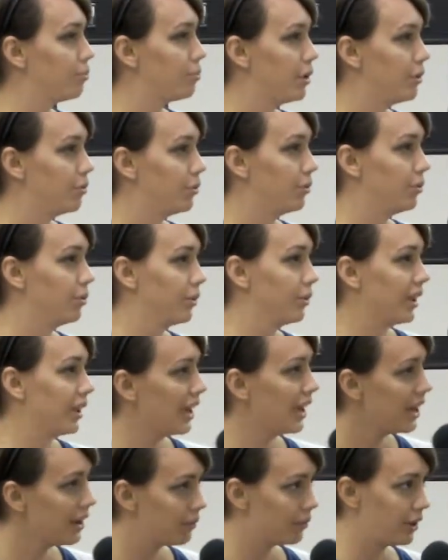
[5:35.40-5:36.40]
people who were like,
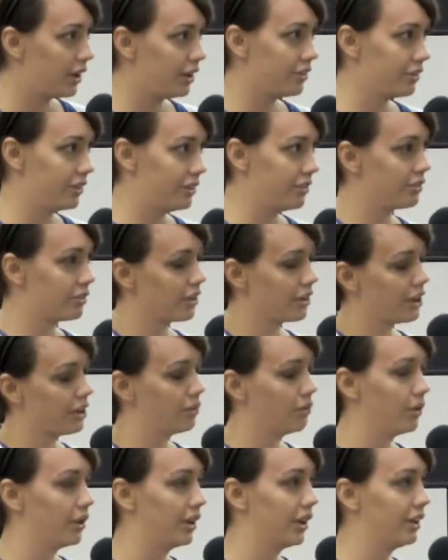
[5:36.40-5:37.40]
hey, we actually just kind
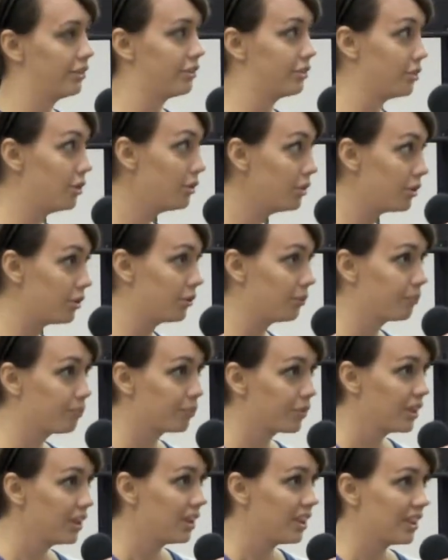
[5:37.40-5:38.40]
of want to get to know you.
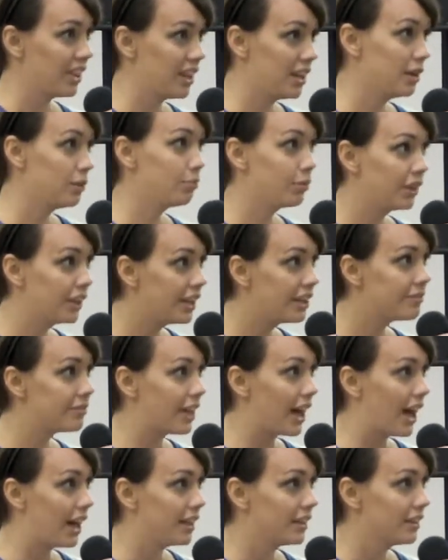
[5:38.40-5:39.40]
They didn't believe
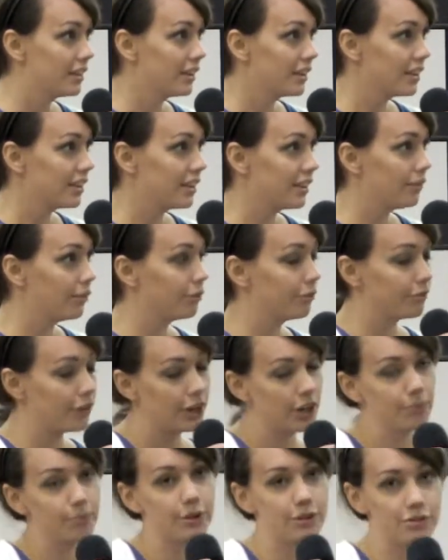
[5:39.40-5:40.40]
that. They were
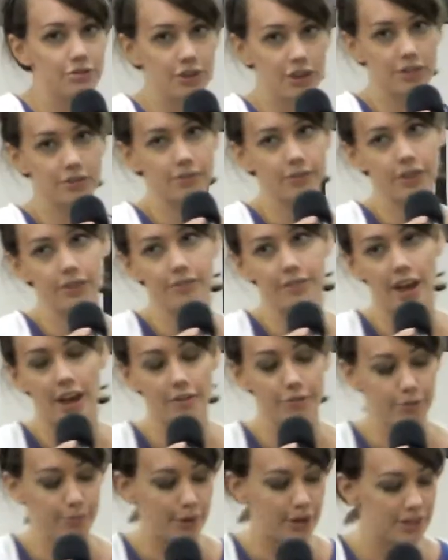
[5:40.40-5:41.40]
very mistrustful of
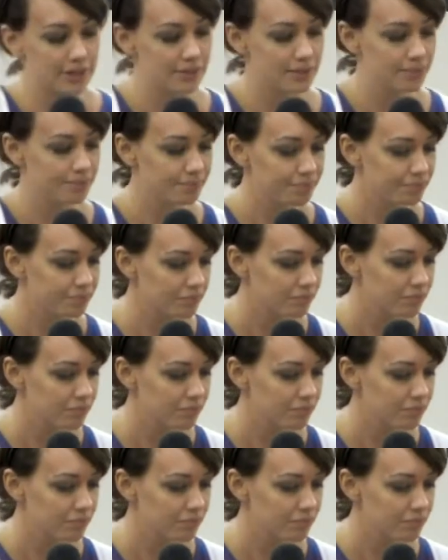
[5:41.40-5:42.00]
that from us.